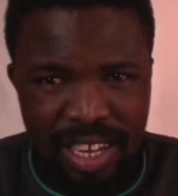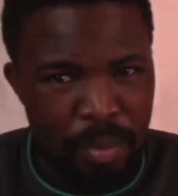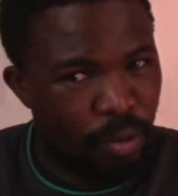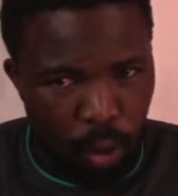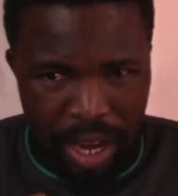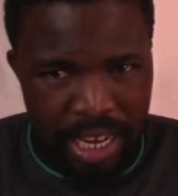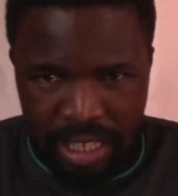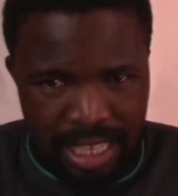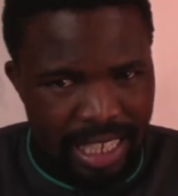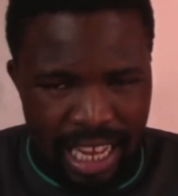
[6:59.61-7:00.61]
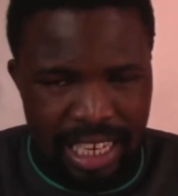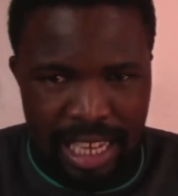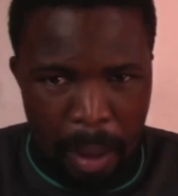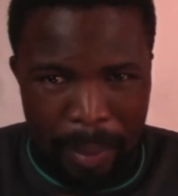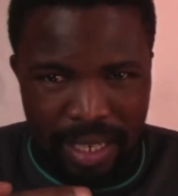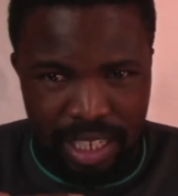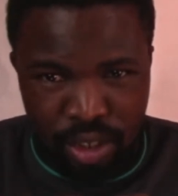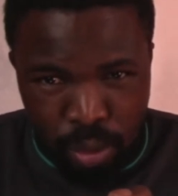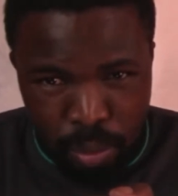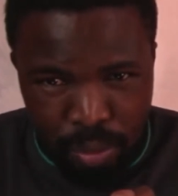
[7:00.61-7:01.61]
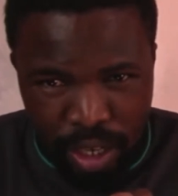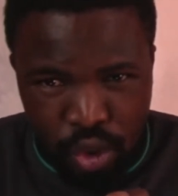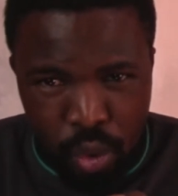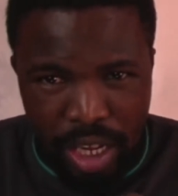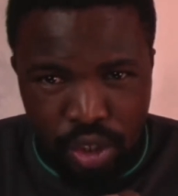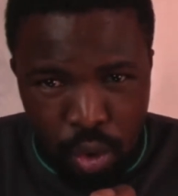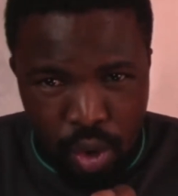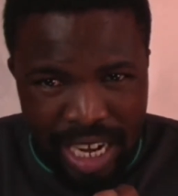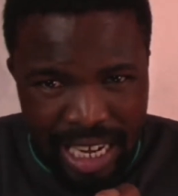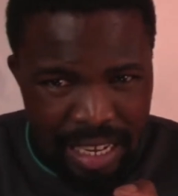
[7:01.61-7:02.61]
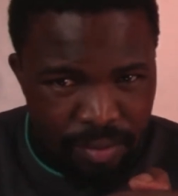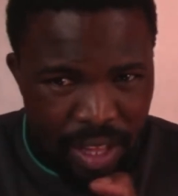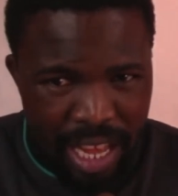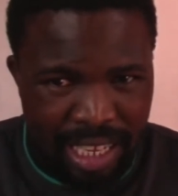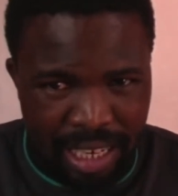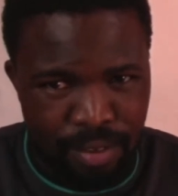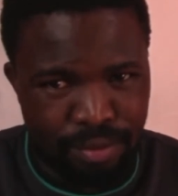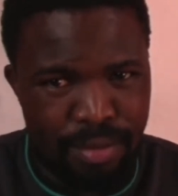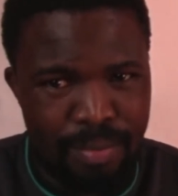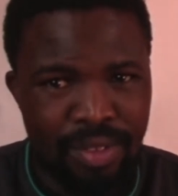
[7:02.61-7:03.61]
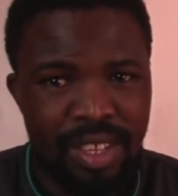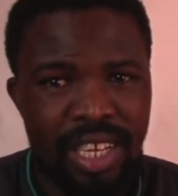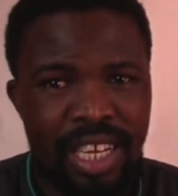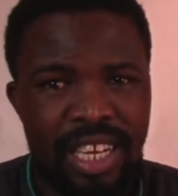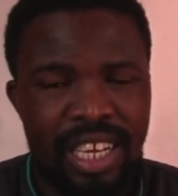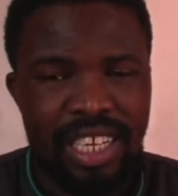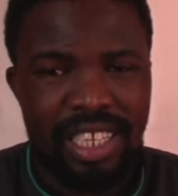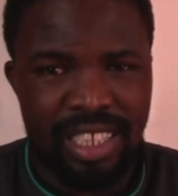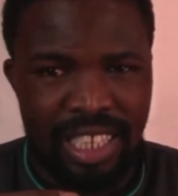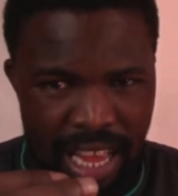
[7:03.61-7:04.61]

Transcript: Before anything else happens, as soon as you leave the aircraft, the